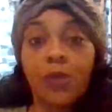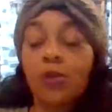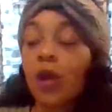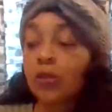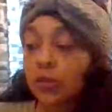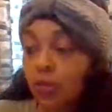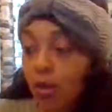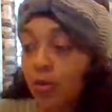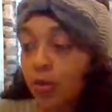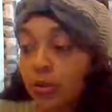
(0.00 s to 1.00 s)
You'll not
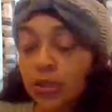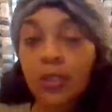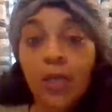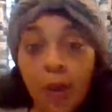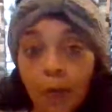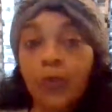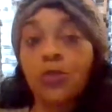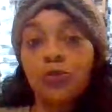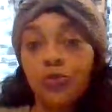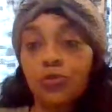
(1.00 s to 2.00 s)
start noticing the
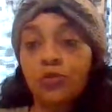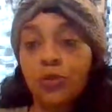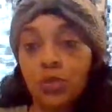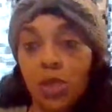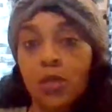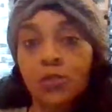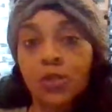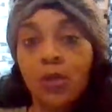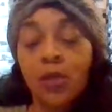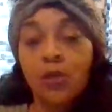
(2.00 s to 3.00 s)
company you choose to
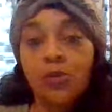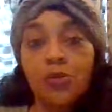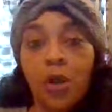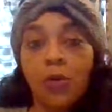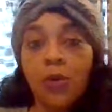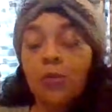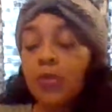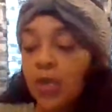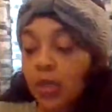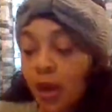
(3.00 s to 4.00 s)
change. You know,
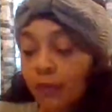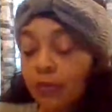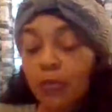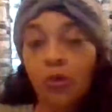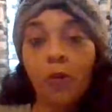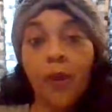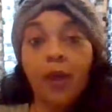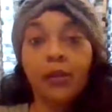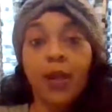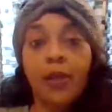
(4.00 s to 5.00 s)
being comfortable
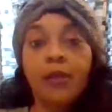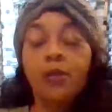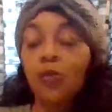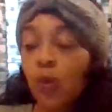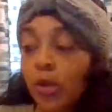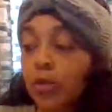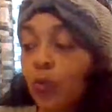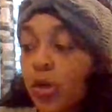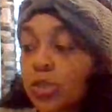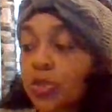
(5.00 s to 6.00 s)
about that.
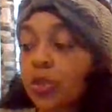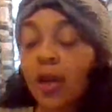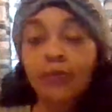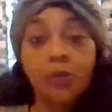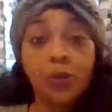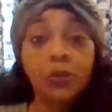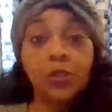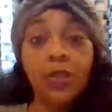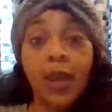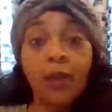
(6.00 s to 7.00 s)
Where Where's your
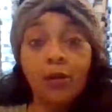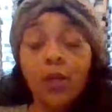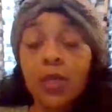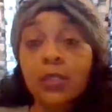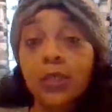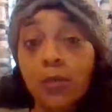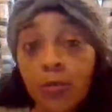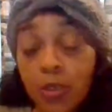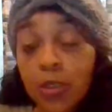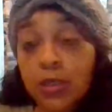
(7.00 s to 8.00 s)
comfortability at? Is
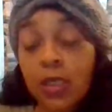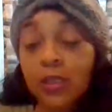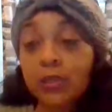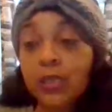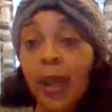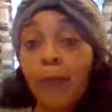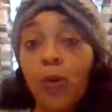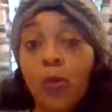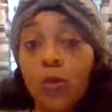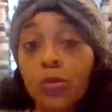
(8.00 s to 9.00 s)
it, it into that
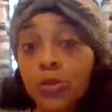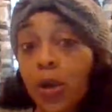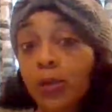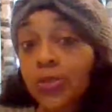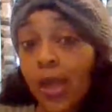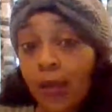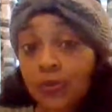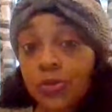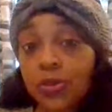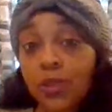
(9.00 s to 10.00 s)
point where you're starting to
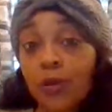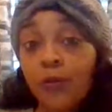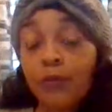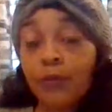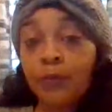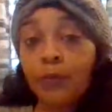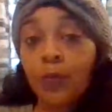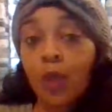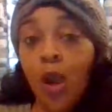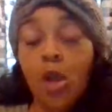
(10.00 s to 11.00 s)
challenge
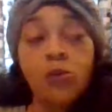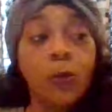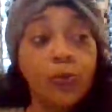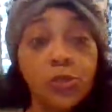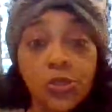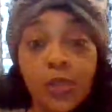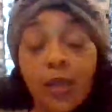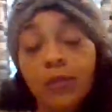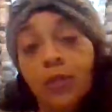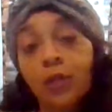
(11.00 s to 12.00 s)
yourself? Are you
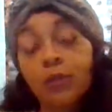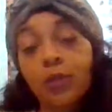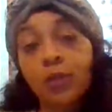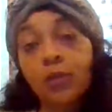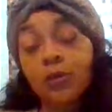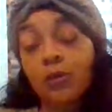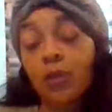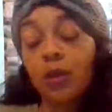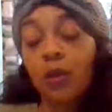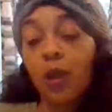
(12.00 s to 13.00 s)
appreciating the, the,
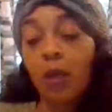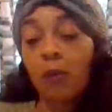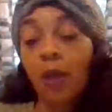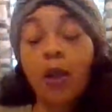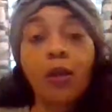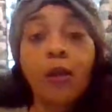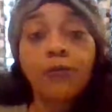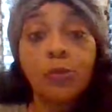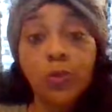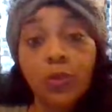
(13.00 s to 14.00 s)
the um,
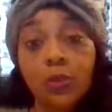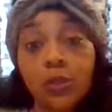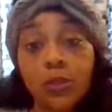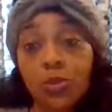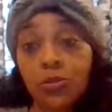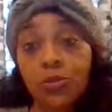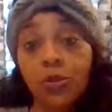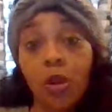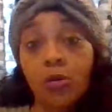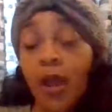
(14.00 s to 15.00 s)
uncomfortability that you're
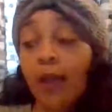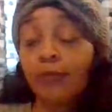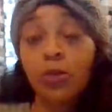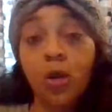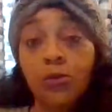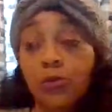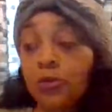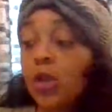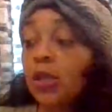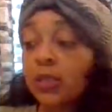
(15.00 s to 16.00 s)
starting to have to go
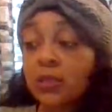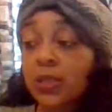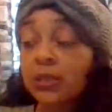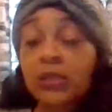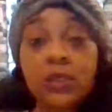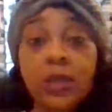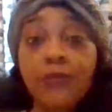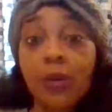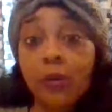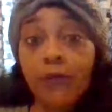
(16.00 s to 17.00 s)
through? Because things can
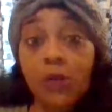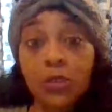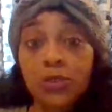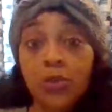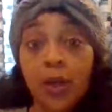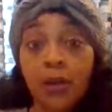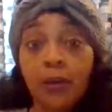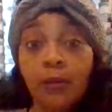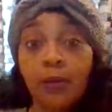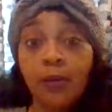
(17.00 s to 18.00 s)
get very
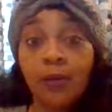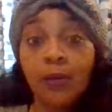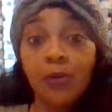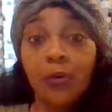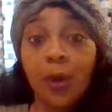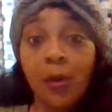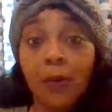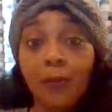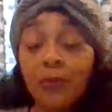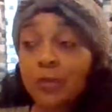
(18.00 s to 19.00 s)
frustrating. You
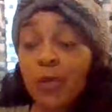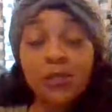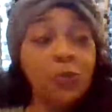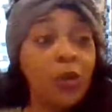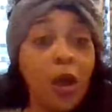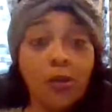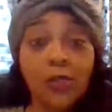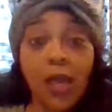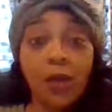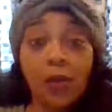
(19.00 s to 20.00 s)
know, especially with all
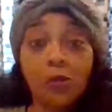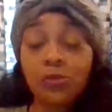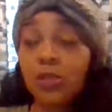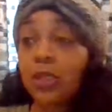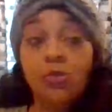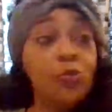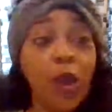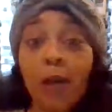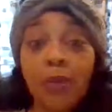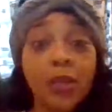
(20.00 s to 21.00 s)
the downloads you're getting, you
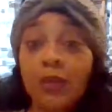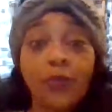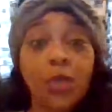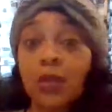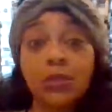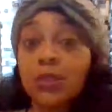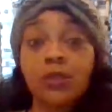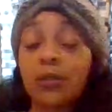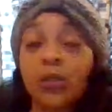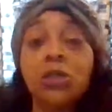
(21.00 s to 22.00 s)
probably ain't even getting
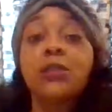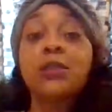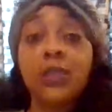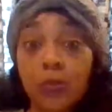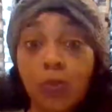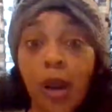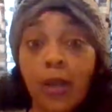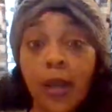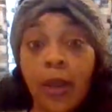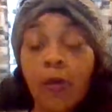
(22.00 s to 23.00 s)
good sleep
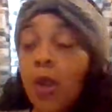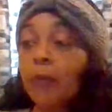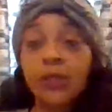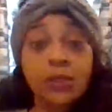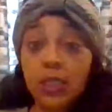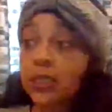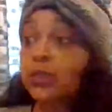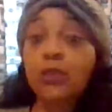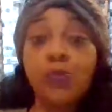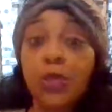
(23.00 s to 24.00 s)
right now because
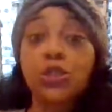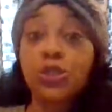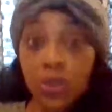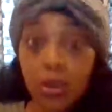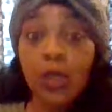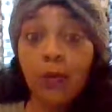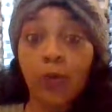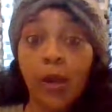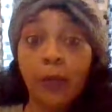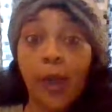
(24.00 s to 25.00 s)
things is being shook up
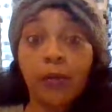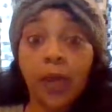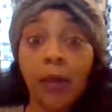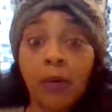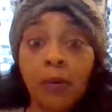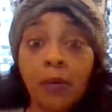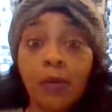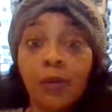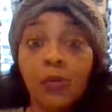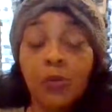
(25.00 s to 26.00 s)
right about now.
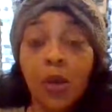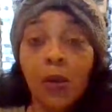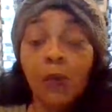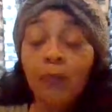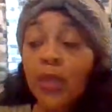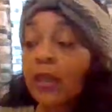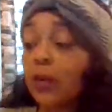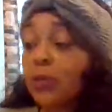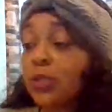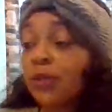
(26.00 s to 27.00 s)
You know, and
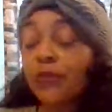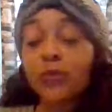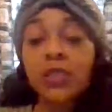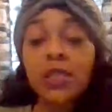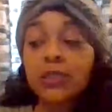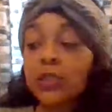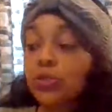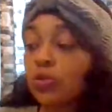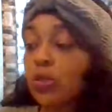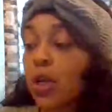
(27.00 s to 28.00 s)
there'll be different things
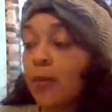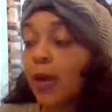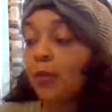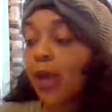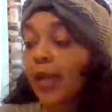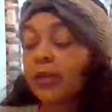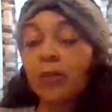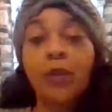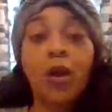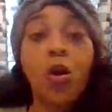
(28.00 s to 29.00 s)
that you'll come up, like
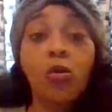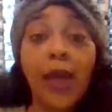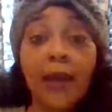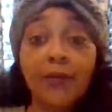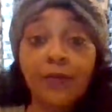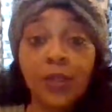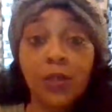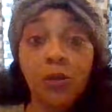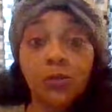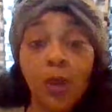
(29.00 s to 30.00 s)
there'll be a whole lot of
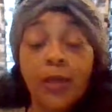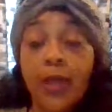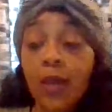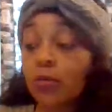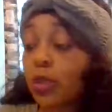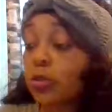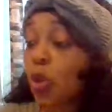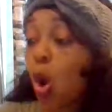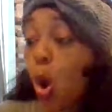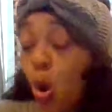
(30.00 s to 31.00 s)
videos right now. There's
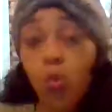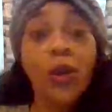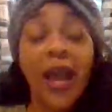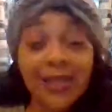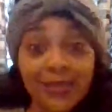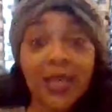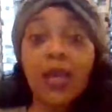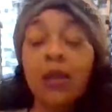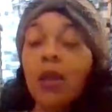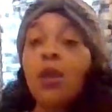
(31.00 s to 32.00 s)
a whole, when I
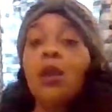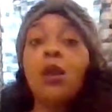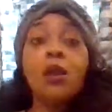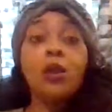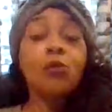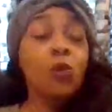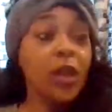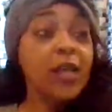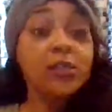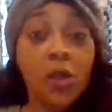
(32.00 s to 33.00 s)
say,
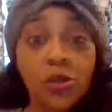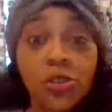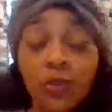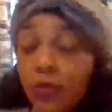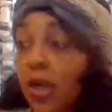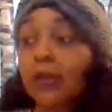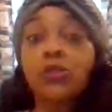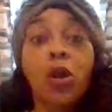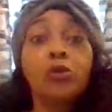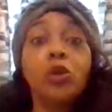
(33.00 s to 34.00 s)
when I start shifting, I
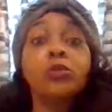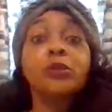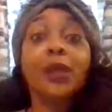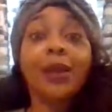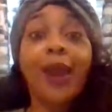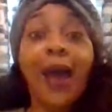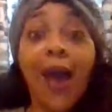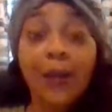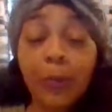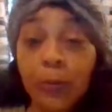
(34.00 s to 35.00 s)
start noticing a
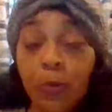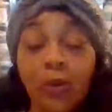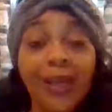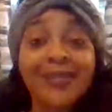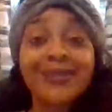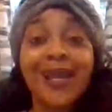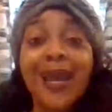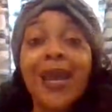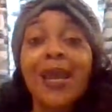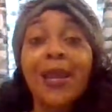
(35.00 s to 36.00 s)
lot of people on that
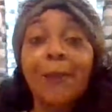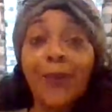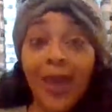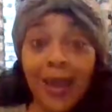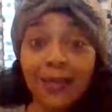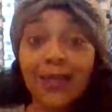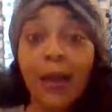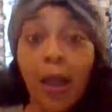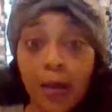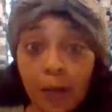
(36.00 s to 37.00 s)
same path
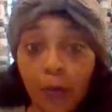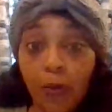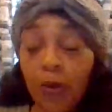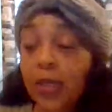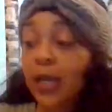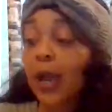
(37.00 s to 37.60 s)
I am on.